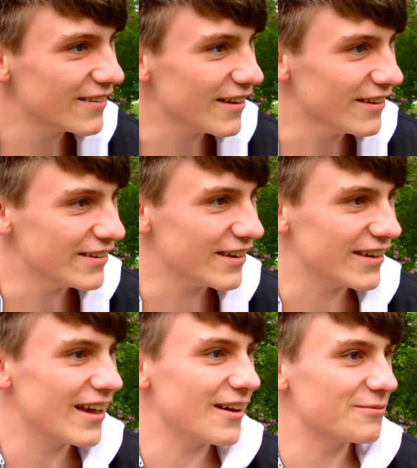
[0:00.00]
And
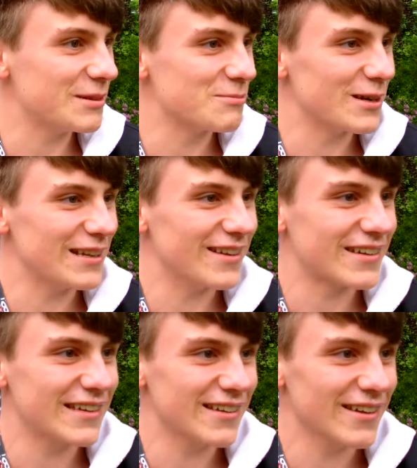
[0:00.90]
yeah, I've been pretty
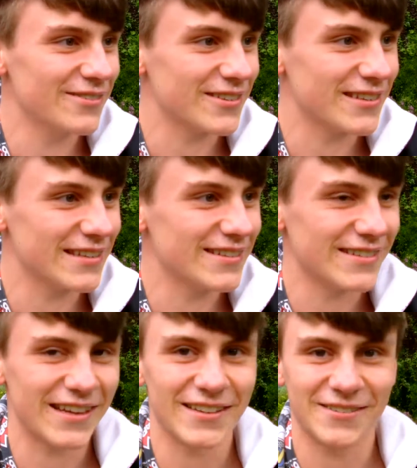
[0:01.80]
lucky in life, I think,
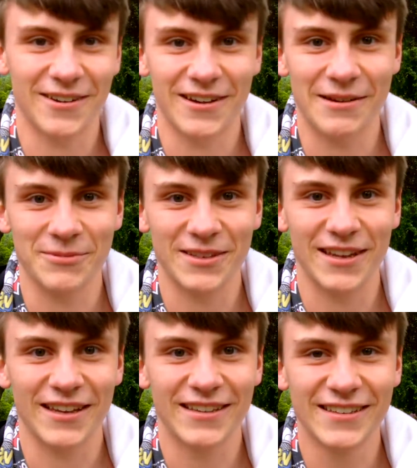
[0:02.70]
to get to where I am
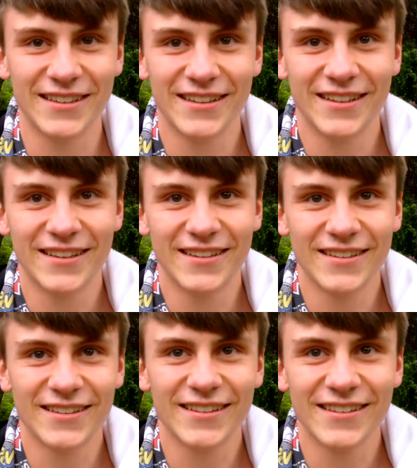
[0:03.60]
today.
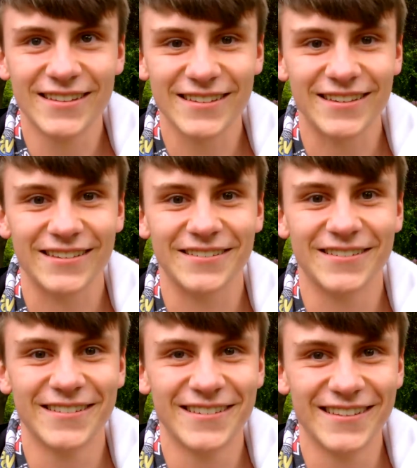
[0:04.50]

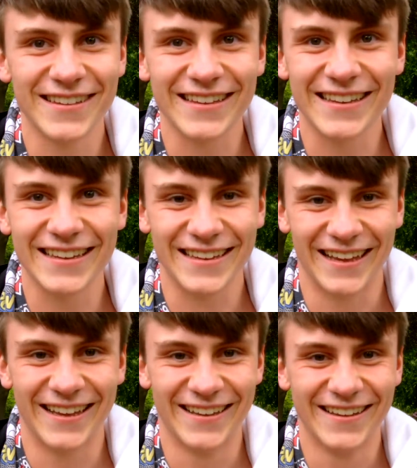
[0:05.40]

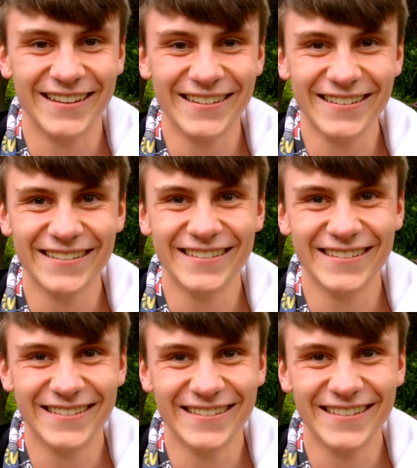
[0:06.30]
So,
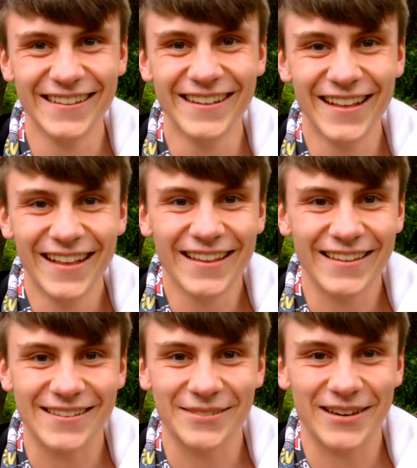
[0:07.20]

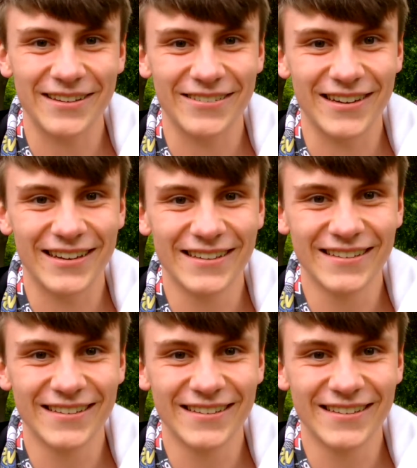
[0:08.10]
that's about it, really.